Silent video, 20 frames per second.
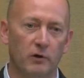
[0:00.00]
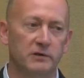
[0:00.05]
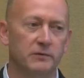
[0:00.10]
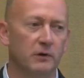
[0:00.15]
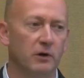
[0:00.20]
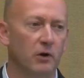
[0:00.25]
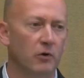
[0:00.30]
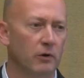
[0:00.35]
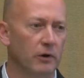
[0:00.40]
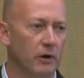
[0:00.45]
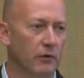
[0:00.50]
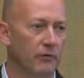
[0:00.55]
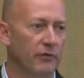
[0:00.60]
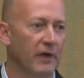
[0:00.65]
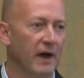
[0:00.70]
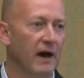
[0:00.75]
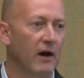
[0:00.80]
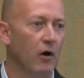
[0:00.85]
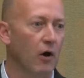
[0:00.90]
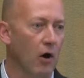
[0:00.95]
It's been going on
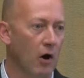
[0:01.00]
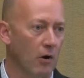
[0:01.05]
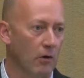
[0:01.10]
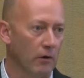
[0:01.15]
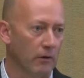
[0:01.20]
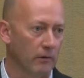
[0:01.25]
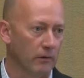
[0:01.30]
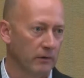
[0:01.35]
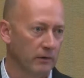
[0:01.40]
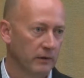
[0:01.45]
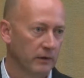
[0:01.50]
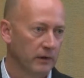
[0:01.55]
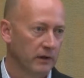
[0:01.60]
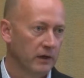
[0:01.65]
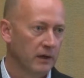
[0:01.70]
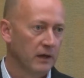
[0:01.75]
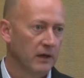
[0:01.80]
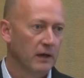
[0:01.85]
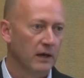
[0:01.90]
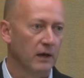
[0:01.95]
that long.
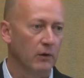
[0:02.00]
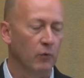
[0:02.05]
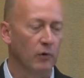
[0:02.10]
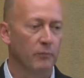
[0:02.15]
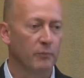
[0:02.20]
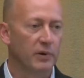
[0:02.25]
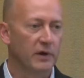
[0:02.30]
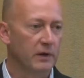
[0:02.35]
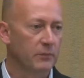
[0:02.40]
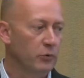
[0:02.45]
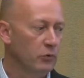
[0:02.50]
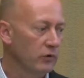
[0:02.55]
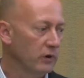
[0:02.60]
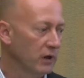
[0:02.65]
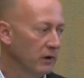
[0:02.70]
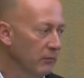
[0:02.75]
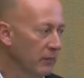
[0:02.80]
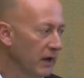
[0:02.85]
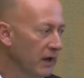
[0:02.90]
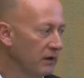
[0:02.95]
And when people
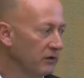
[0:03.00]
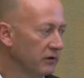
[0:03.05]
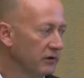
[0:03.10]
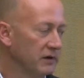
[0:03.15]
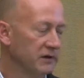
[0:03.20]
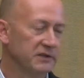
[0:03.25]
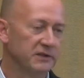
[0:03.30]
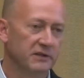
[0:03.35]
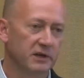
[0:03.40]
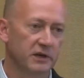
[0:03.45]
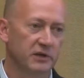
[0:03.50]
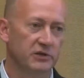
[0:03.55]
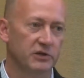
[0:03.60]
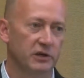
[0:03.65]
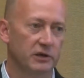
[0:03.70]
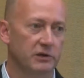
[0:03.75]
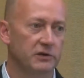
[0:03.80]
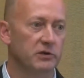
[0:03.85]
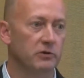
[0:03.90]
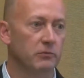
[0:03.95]
can make the
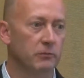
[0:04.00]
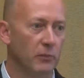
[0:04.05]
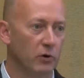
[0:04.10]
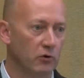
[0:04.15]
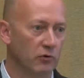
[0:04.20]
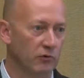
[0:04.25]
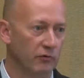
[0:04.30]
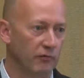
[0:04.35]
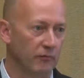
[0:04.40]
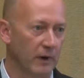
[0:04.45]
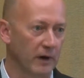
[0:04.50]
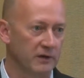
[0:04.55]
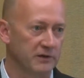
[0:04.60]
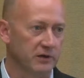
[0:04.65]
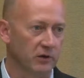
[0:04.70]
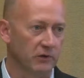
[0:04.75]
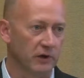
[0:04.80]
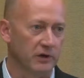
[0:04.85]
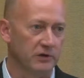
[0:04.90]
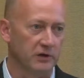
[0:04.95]
decision to move based
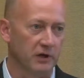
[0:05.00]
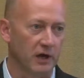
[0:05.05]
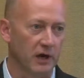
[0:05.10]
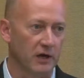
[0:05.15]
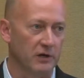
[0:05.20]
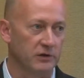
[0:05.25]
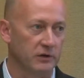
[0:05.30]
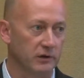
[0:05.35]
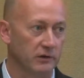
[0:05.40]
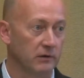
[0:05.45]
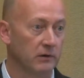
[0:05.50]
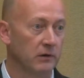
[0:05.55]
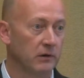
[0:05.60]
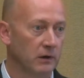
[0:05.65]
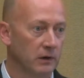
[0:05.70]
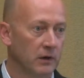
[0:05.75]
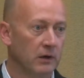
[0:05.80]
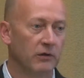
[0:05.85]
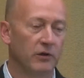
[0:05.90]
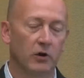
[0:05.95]
on education,
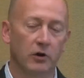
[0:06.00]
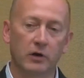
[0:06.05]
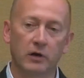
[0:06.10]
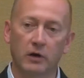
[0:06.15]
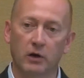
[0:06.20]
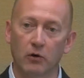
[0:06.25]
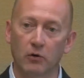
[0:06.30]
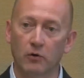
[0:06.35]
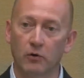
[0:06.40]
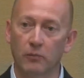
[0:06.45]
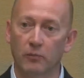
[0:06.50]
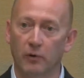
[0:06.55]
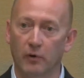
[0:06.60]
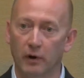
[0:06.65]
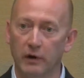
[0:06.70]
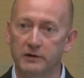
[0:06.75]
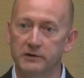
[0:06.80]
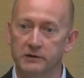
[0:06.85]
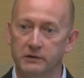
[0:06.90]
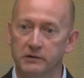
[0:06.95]
they're going to go to a
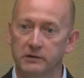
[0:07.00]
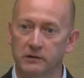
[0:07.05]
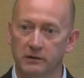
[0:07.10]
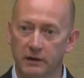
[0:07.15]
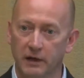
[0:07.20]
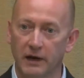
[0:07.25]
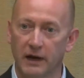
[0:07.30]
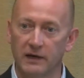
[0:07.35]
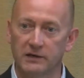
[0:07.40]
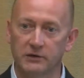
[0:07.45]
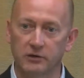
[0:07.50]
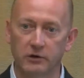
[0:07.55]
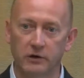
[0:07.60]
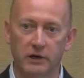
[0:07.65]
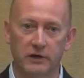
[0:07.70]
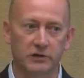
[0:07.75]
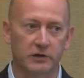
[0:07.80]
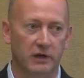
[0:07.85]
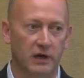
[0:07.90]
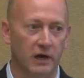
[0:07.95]
place that has good
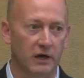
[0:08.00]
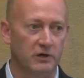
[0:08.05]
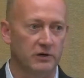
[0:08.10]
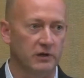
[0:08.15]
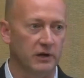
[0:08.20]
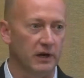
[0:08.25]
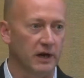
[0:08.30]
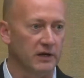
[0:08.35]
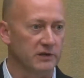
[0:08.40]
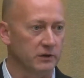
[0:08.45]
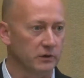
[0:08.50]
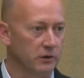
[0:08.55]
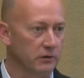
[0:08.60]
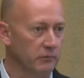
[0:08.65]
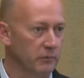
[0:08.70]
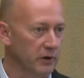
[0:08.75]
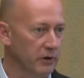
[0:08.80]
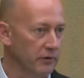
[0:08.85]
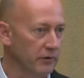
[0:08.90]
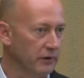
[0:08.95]
education, that has
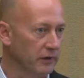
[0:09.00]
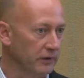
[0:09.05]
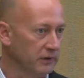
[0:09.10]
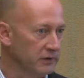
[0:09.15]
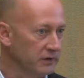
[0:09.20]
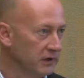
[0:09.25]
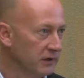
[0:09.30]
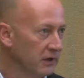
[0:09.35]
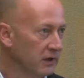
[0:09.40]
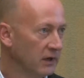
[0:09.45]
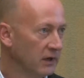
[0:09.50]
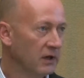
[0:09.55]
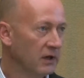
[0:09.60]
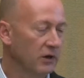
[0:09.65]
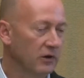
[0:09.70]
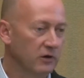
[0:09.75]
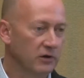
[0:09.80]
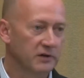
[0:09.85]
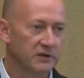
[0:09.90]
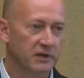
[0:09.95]
good buildings,
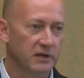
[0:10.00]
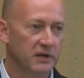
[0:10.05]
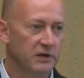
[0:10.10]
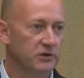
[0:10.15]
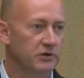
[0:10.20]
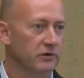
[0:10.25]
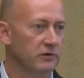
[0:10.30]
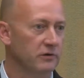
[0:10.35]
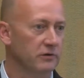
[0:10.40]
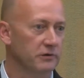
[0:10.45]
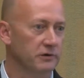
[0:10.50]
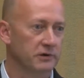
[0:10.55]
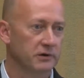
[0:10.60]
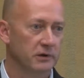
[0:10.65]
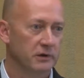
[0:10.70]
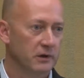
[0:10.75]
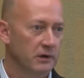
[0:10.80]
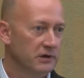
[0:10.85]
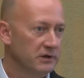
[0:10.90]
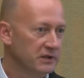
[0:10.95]
good teachers,
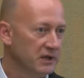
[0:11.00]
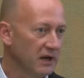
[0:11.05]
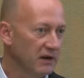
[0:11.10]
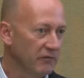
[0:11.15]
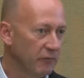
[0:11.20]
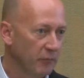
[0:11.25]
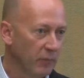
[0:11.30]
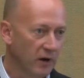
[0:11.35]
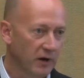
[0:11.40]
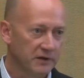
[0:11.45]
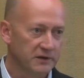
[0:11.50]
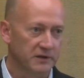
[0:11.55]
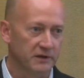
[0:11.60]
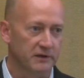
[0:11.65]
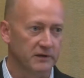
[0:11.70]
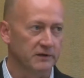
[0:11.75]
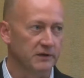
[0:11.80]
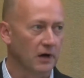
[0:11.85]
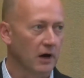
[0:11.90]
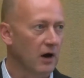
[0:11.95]
safe
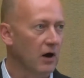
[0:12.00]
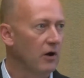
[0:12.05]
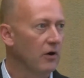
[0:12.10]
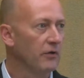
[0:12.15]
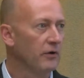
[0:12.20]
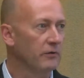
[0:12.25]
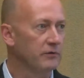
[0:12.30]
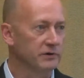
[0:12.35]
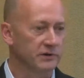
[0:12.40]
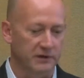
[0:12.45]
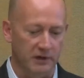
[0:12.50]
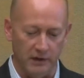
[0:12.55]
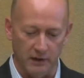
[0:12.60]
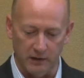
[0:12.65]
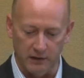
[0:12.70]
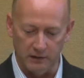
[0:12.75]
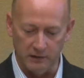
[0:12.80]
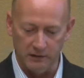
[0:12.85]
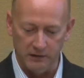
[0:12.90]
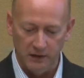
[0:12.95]
buses, all those
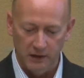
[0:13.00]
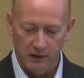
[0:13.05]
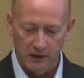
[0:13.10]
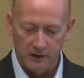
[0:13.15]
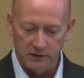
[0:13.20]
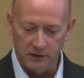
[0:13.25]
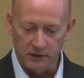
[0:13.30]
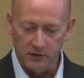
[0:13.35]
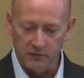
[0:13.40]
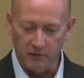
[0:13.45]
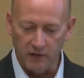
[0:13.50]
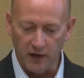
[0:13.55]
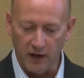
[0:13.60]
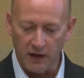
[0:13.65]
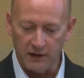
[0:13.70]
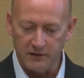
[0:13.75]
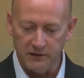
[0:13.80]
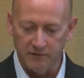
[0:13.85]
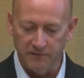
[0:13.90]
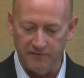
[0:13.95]
things. So you've
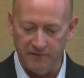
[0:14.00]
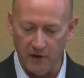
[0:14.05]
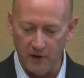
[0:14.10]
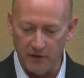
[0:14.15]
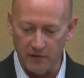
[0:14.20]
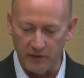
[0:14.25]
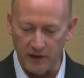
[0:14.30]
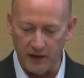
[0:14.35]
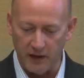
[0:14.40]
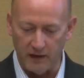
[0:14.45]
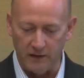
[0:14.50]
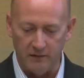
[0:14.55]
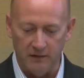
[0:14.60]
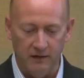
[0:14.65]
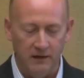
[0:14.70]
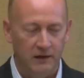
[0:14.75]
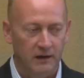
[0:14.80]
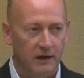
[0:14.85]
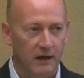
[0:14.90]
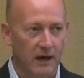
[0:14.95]
got to fund that.
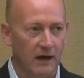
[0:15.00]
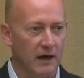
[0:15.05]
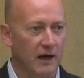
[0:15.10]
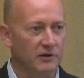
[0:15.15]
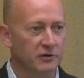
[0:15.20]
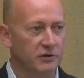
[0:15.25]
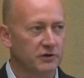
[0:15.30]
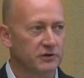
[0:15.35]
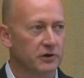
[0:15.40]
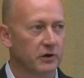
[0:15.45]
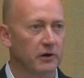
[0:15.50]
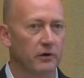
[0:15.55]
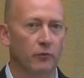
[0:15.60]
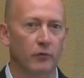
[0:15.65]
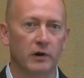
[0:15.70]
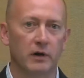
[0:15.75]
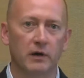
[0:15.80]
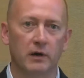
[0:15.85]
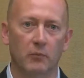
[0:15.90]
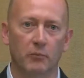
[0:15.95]
I just started
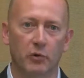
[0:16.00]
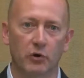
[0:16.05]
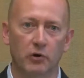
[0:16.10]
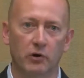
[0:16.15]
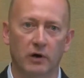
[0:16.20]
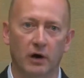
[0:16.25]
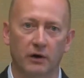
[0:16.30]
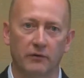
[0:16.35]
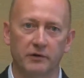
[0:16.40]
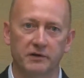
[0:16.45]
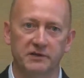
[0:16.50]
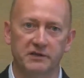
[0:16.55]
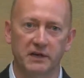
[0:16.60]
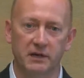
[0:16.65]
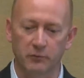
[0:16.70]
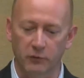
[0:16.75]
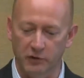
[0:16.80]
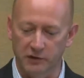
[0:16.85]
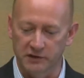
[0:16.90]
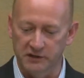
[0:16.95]
reading a book called The
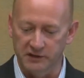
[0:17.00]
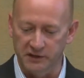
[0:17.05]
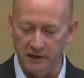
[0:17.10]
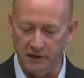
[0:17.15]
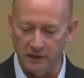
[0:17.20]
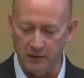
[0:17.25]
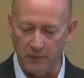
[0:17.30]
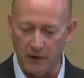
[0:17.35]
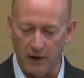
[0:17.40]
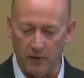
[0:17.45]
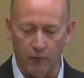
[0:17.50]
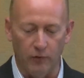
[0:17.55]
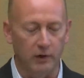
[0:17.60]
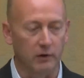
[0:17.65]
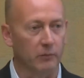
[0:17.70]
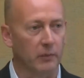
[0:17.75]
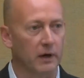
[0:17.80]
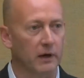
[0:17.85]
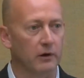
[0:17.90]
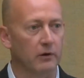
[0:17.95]
Seamless City by
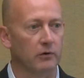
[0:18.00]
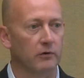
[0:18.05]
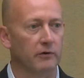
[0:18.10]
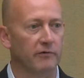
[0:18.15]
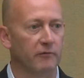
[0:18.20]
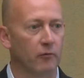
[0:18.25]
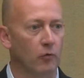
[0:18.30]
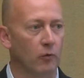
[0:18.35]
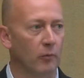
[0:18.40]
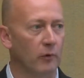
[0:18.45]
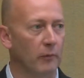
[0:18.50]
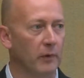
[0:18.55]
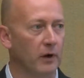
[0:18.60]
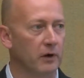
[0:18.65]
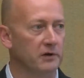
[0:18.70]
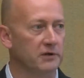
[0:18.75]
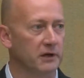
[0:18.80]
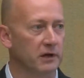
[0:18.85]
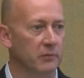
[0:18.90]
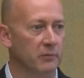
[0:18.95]
Rick Baker, the former mayor
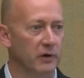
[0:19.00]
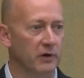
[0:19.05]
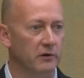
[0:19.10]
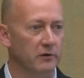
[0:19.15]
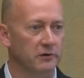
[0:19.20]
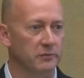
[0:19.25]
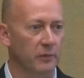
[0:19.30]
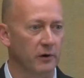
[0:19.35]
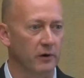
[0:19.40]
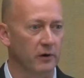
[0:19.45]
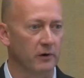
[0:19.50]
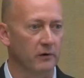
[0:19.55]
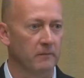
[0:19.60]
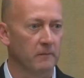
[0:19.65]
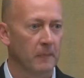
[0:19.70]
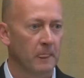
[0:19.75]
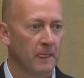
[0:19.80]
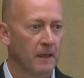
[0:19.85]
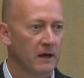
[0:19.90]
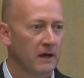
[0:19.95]
of St. Petersburg.
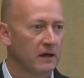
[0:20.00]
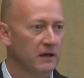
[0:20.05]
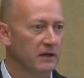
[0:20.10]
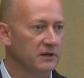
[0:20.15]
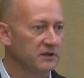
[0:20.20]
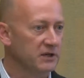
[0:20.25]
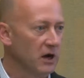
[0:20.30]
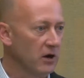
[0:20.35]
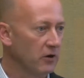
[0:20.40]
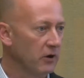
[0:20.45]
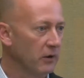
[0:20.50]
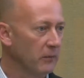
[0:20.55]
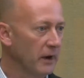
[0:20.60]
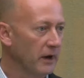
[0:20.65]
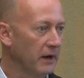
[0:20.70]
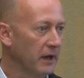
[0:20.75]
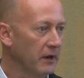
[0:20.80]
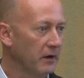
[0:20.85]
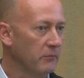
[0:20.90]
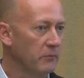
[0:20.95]
And he's talking
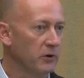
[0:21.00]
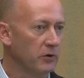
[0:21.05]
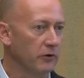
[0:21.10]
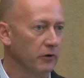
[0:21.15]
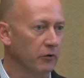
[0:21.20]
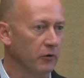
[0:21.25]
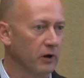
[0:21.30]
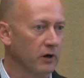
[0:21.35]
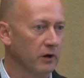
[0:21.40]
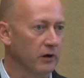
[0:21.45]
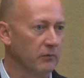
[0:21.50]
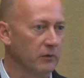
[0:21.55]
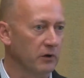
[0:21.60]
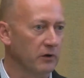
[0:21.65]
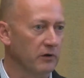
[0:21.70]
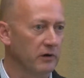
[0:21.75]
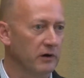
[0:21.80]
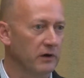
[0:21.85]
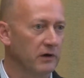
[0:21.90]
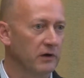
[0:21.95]
about how to build a great
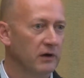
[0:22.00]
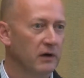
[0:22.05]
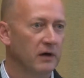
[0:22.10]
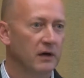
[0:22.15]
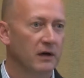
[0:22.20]
community.